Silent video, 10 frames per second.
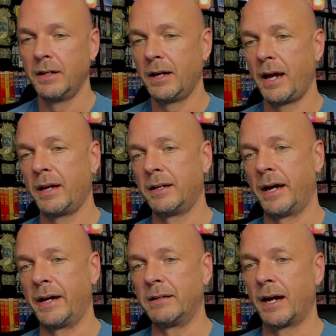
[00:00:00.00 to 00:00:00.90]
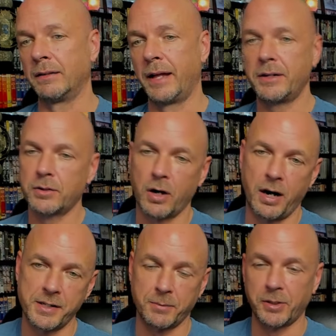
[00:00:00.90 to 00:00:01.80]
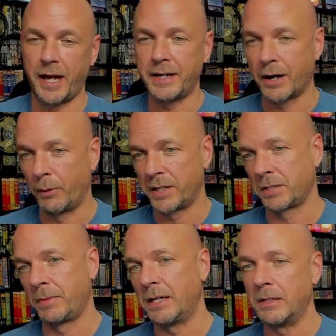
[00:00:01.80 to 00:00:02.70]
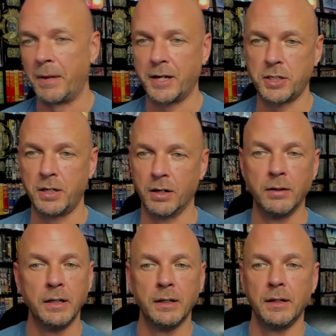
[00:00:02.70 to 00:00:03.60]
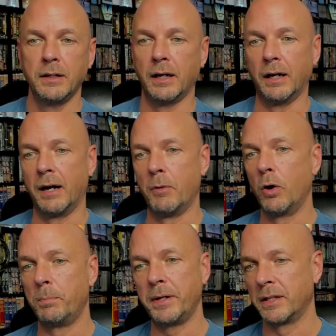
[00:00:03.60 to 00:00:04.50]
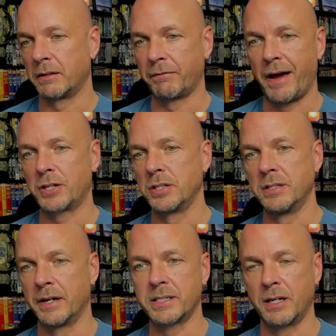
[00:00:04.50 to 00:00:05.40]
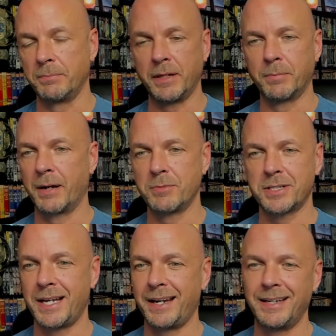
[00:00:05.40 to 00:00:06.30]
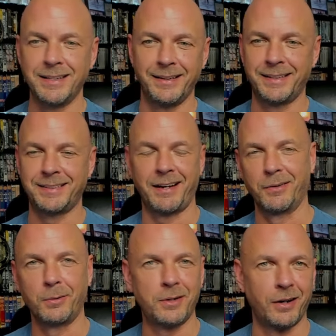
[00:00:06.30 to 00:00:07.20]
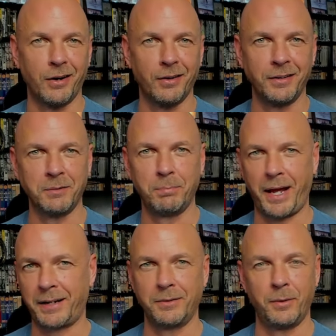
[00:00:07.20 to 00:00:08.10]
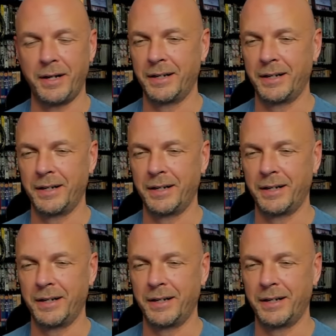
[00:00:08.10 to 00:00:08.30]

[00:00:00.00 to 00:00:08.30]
And I like Cross. I'm glad he got a WrestleMania match here. I'm hoping that the faction does something, but I'm just not into the tarot card and the black and white.